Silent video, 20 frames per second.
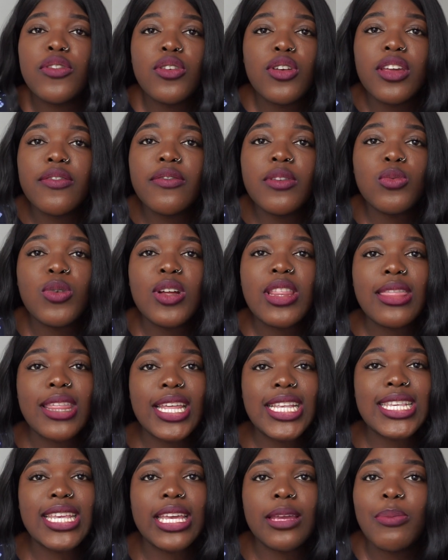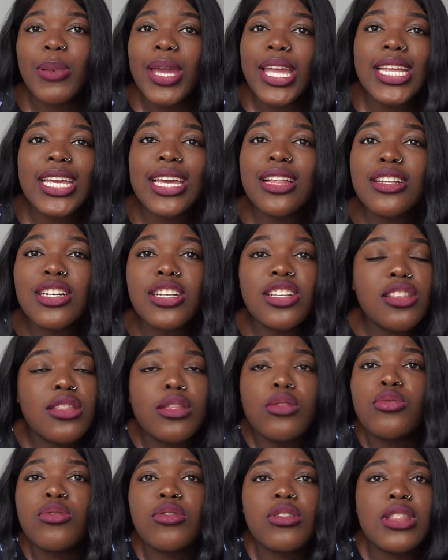you even want things like painkillers,
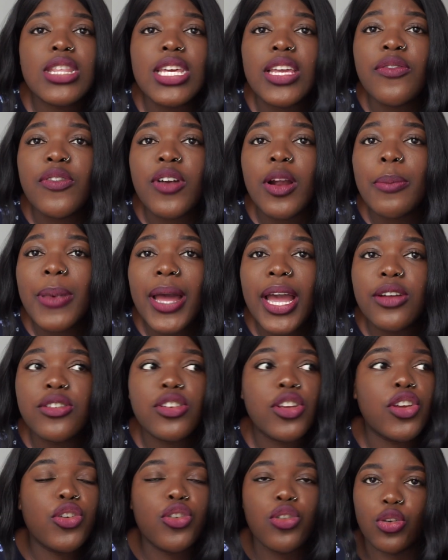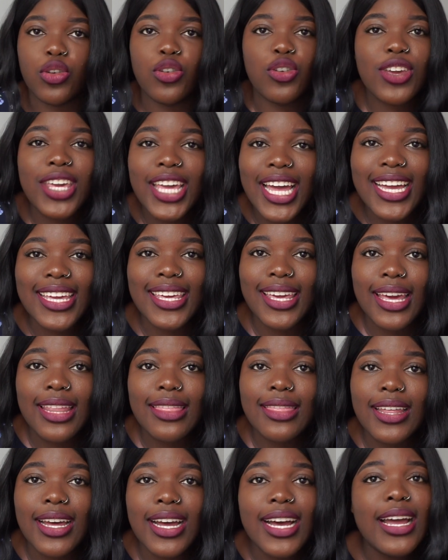those three for a pound, you, can't
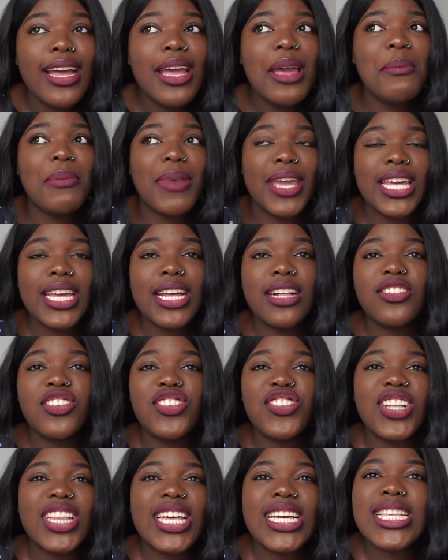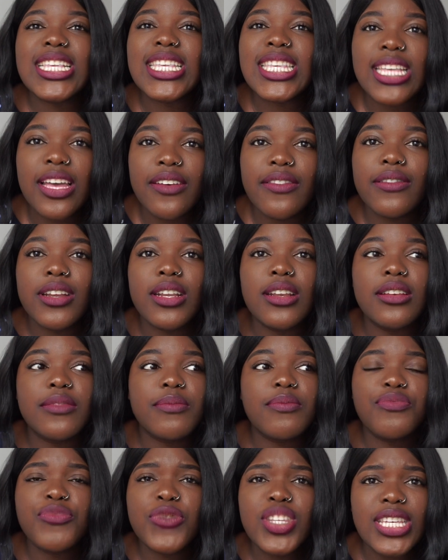get that. Painkillers are like seven
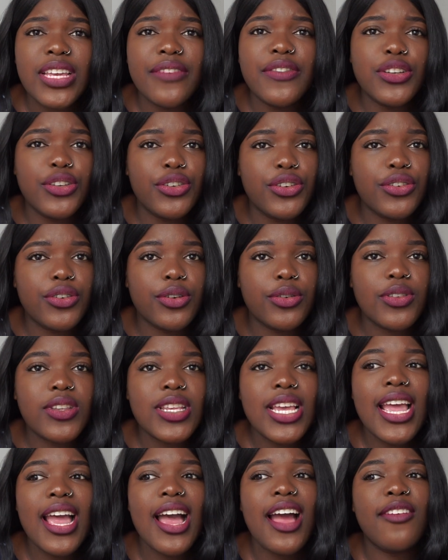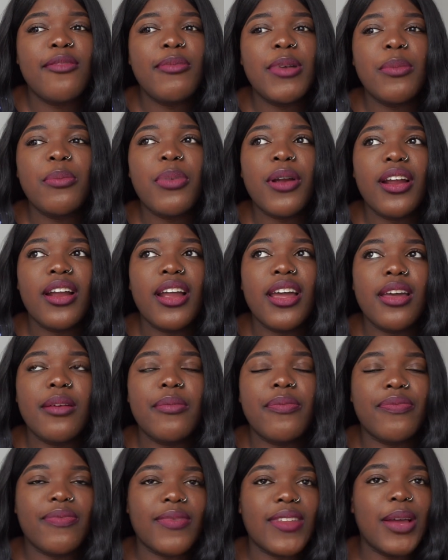seven euros. I remember
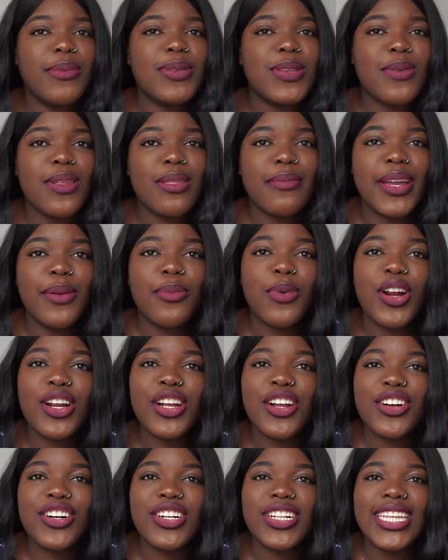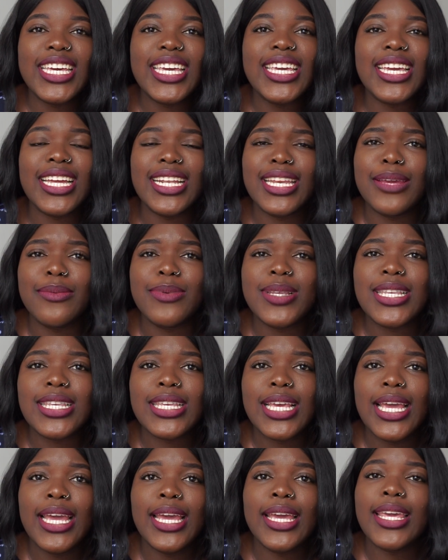um, I was with my work colleague and he was
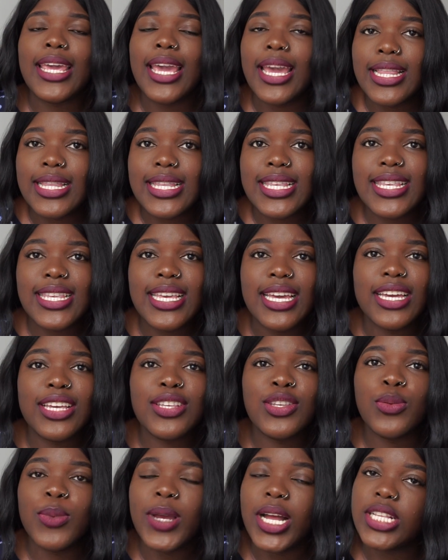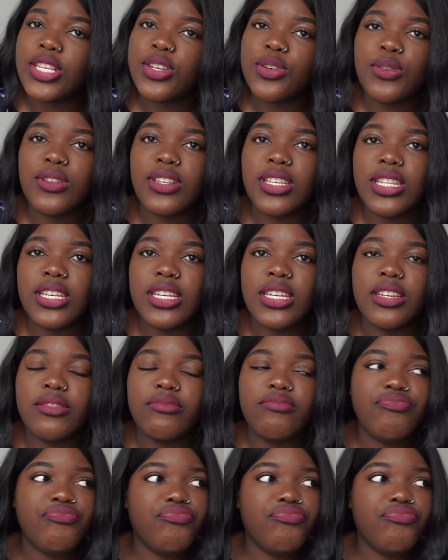getting sick, so we had to go to the